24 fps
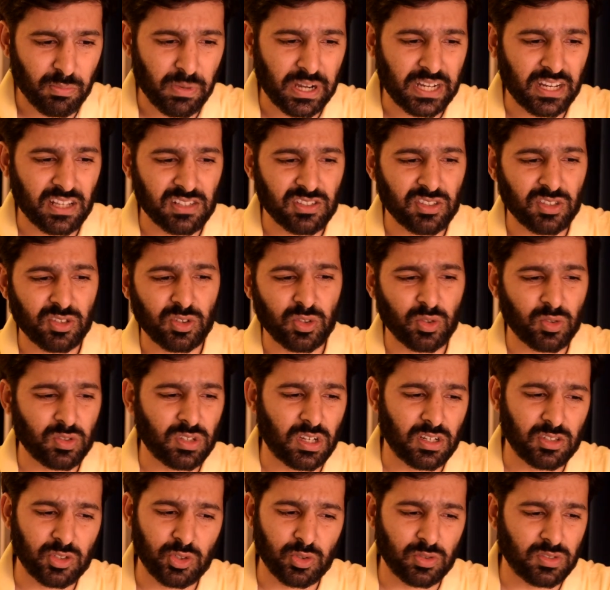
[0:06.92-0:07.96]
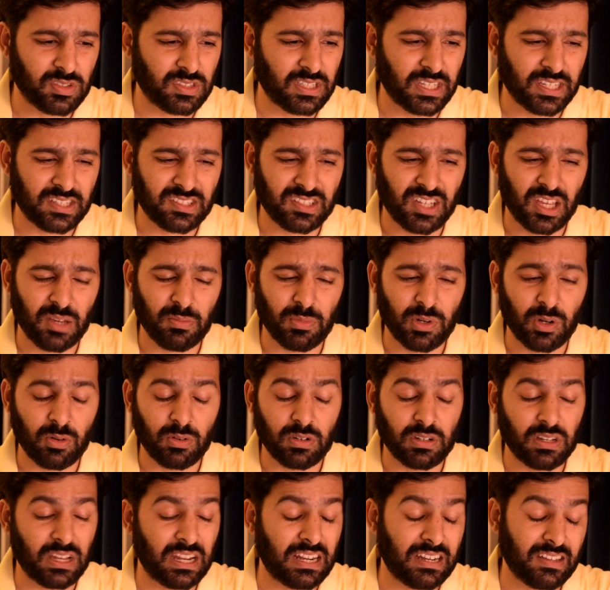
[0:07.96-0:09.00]
mind, I'll just use Arjun's next time
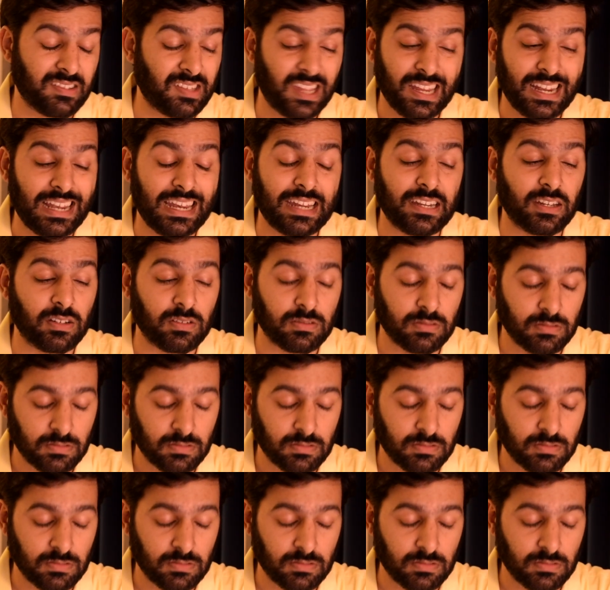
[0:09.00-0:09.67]
around. I'll decide later.